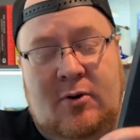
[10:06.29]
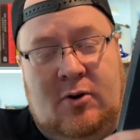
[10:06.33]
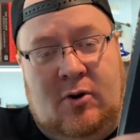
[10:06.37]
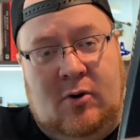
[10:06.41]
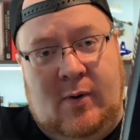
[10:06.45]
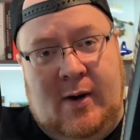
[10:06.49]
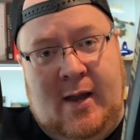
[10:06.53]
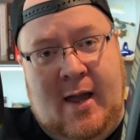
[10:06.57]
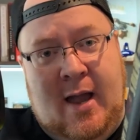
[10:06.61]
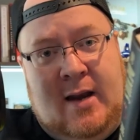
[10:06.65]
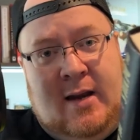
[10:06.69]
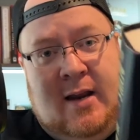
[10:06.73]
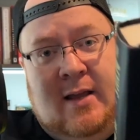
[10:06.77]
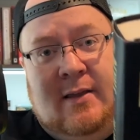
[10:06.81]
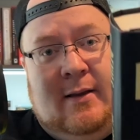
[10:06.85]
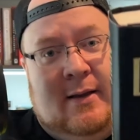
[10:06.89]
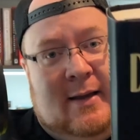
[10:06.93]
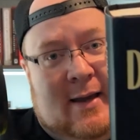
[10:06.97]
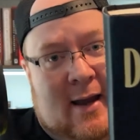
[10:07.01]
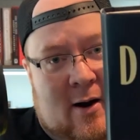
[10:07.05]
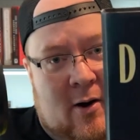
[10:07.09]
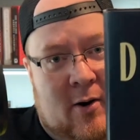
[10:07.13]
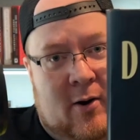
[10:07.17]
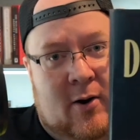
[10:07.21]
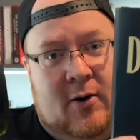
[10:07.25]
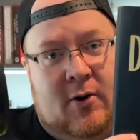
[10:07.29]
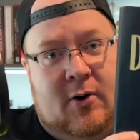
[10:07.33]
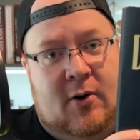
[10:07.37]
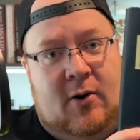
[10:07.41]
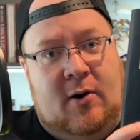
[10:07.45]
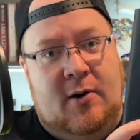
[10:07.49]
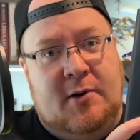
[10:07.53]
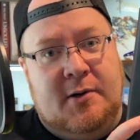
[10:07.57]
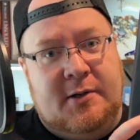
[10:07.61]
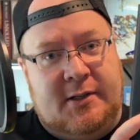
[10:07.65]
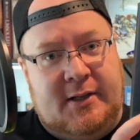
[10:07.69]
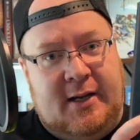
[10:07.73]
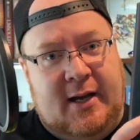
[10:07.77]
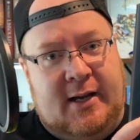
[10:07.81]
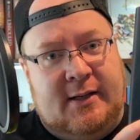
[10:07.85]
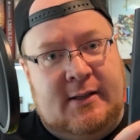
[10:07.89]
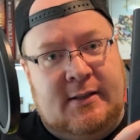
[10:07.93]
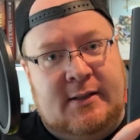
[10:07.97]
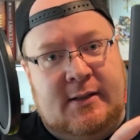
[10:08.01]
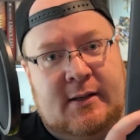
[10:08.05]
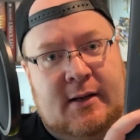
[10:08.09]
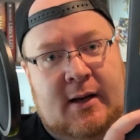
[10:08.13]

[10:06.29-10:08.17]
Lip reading: create and the characters as